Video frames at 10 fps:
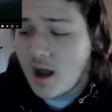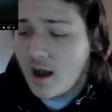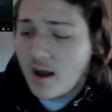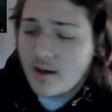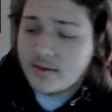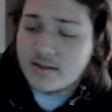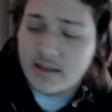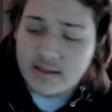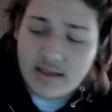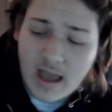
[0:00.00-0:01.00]
And
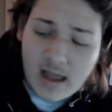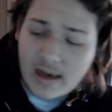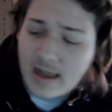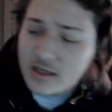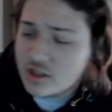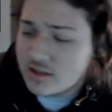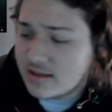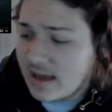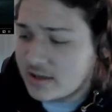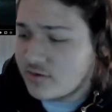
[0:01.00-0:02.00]
yeah, let's
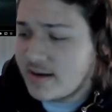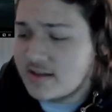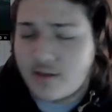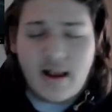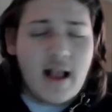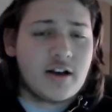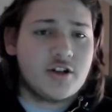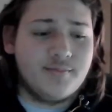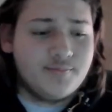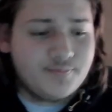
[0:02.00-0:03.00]
just get straight into the
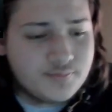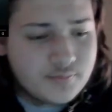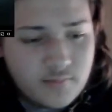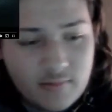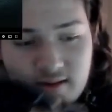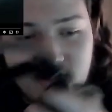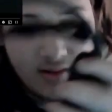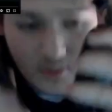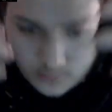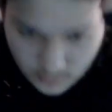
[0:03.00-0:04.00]
reaction.
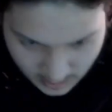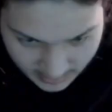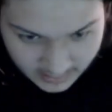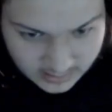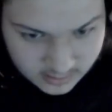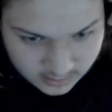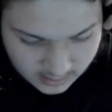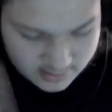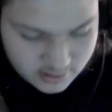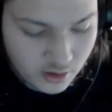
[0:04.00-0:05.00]
Right,
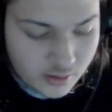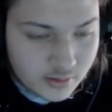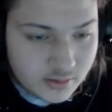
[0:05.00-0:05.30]
let's go.